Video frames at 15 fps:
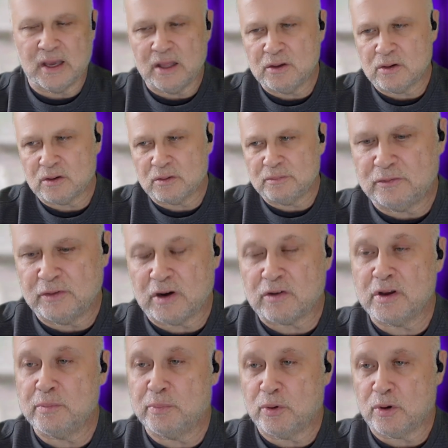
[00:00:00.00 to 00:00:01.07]
other
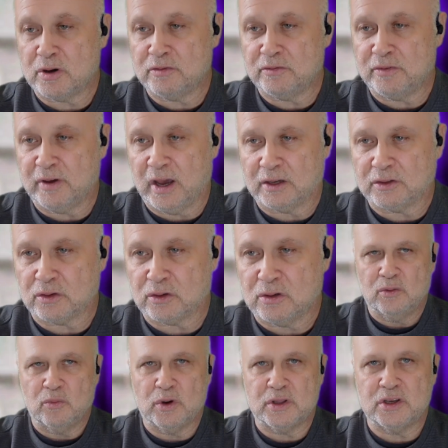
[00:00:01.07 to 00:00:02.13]
very important factor,
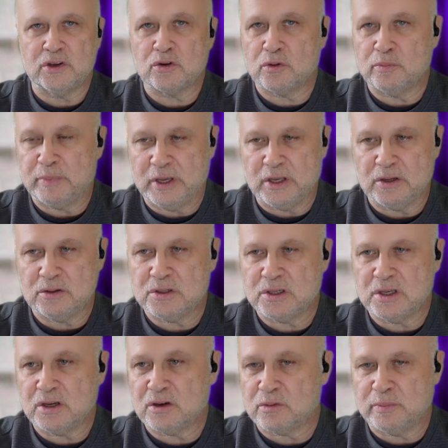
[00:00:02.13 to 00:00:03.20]
whether you're a
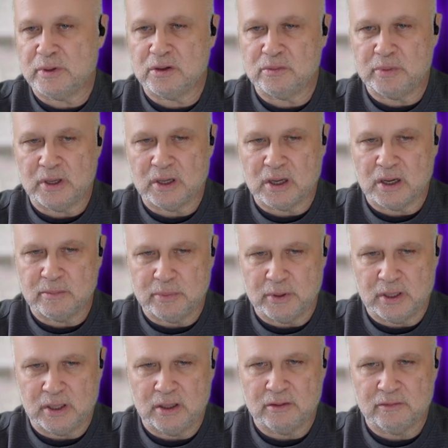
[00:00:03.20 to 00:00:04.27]
B2C or B2B
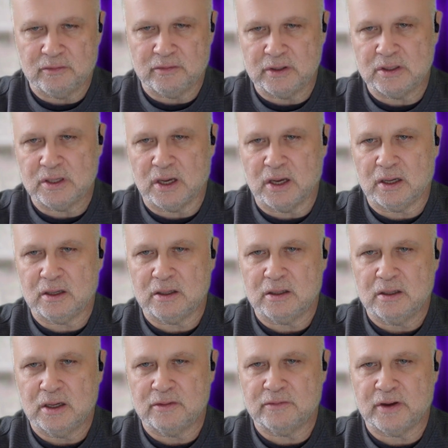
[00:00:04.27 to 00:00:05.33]
company in FinTech
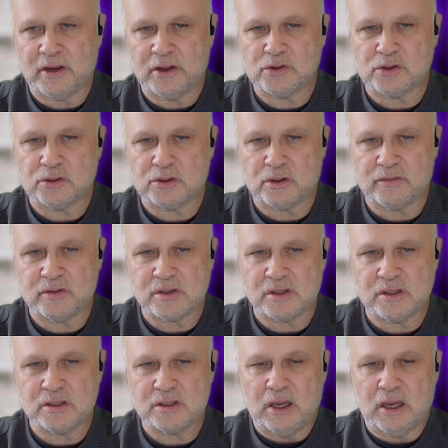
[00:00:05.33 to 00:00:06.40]
and financial
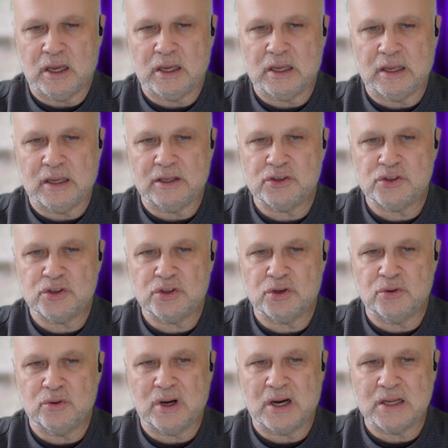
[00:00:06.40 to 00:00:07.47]
services, is
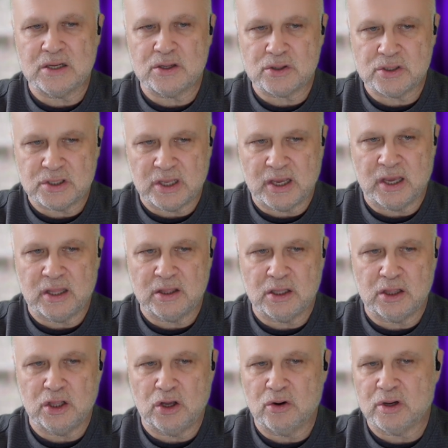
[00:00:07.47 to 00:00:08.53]
to understand the
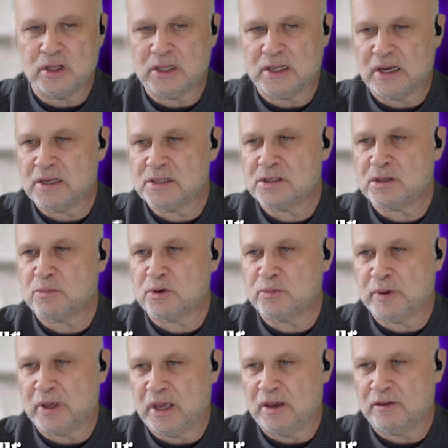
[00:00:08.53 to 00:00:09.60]
local customer
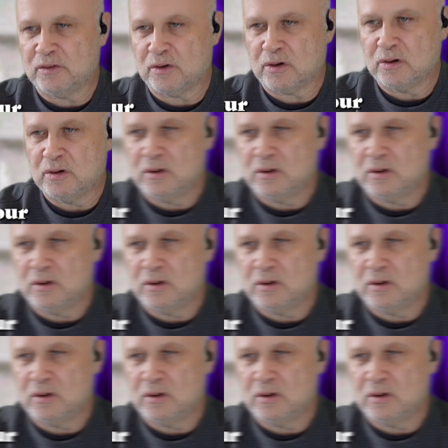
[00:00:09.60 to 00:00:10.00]
behavior.